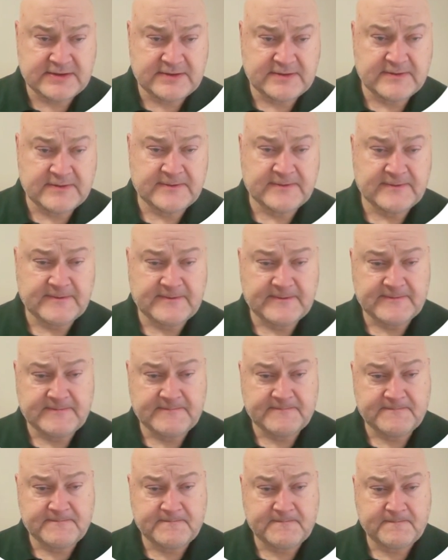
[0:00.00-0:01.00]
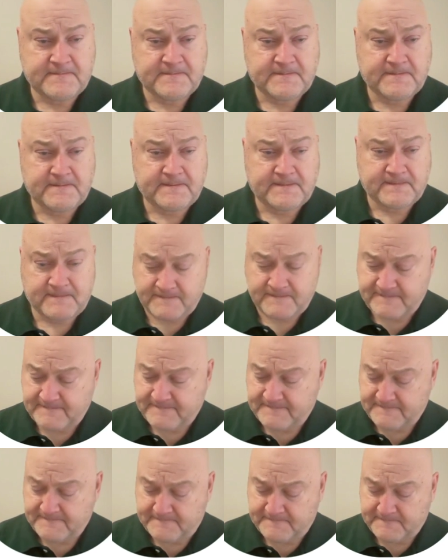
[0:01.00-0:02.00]

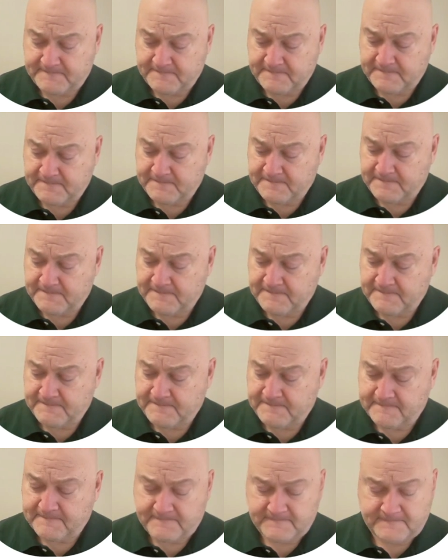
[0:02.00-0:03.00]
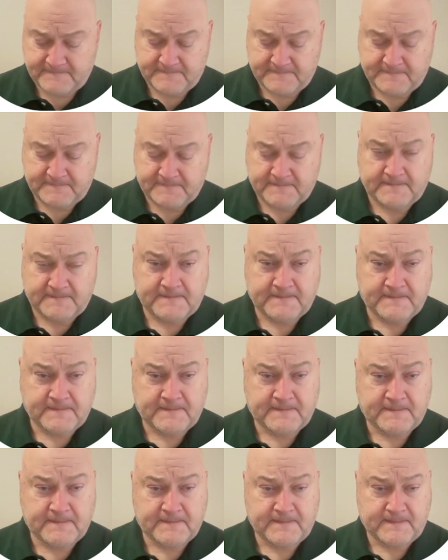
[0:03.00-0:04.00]

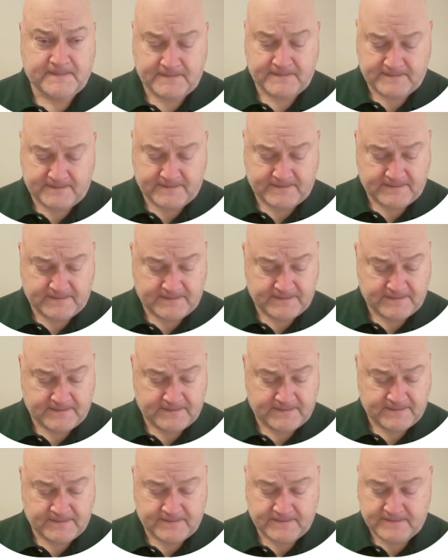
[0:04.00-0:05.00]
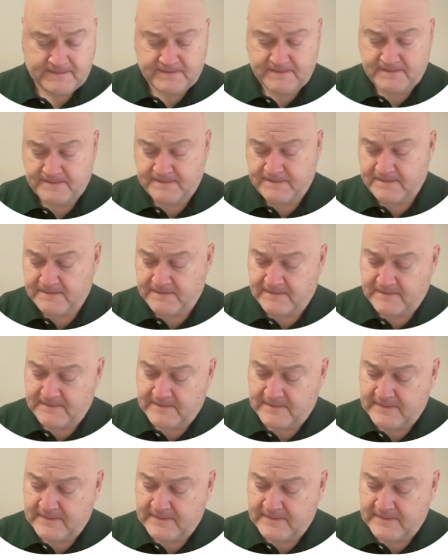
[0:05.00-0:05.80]
Nobody speaks.